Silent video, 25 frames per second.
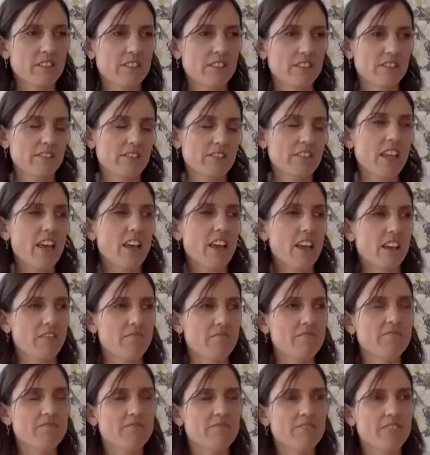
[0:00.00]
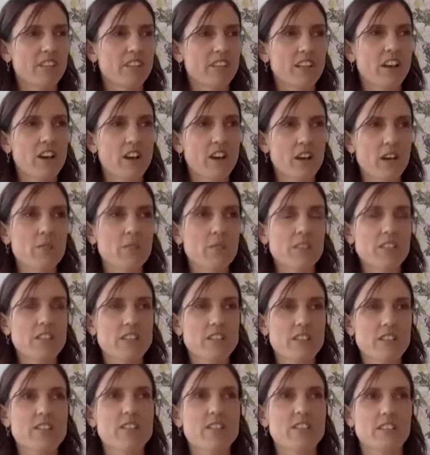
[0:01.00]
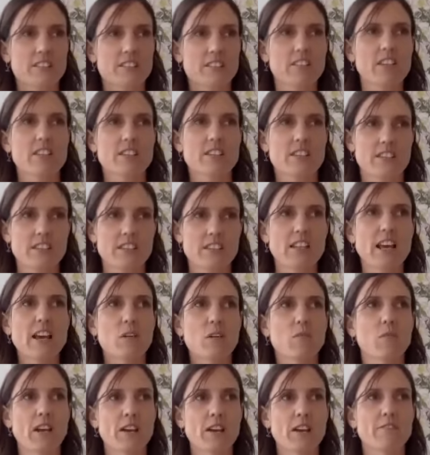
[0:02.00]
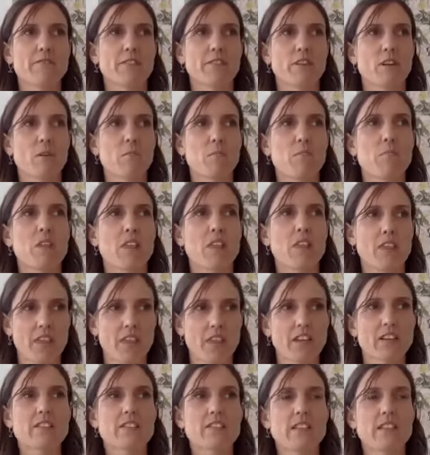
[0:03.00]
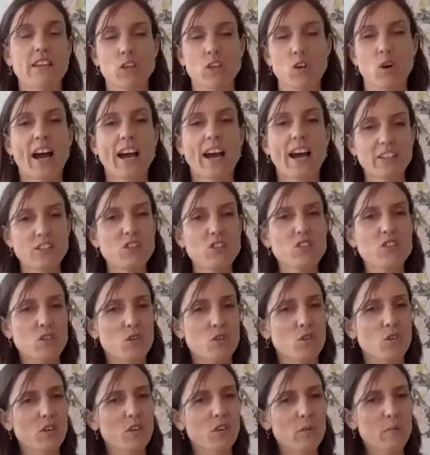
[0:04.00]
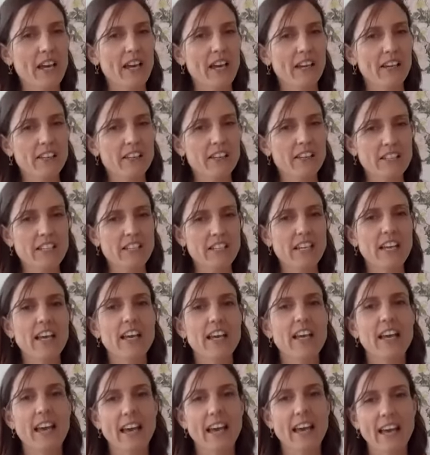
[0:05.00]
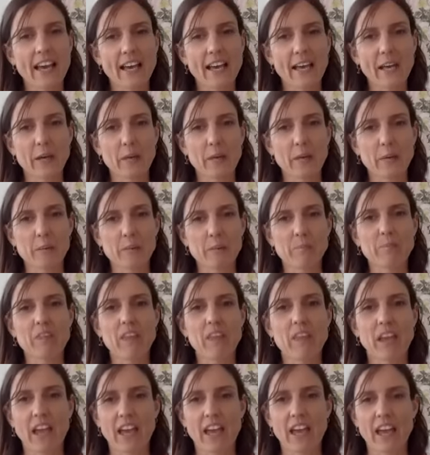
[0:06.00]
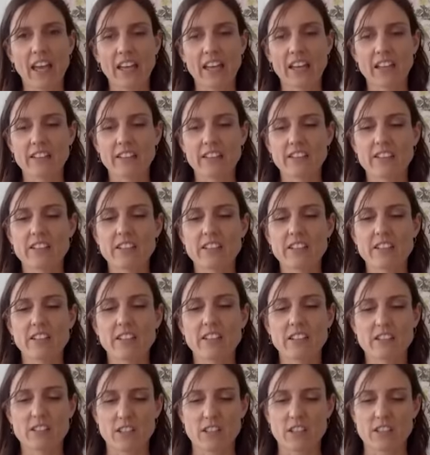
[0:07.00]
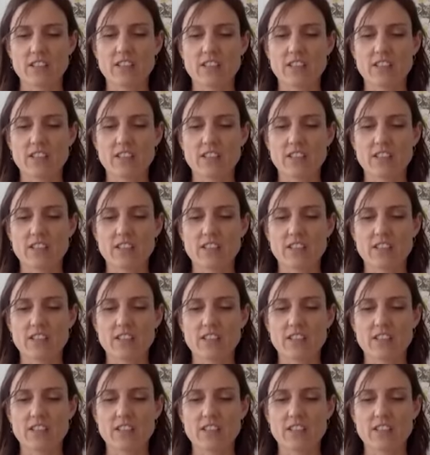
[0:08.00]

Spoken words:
yeah, no, I would just stay away from things that you're unsure about, and just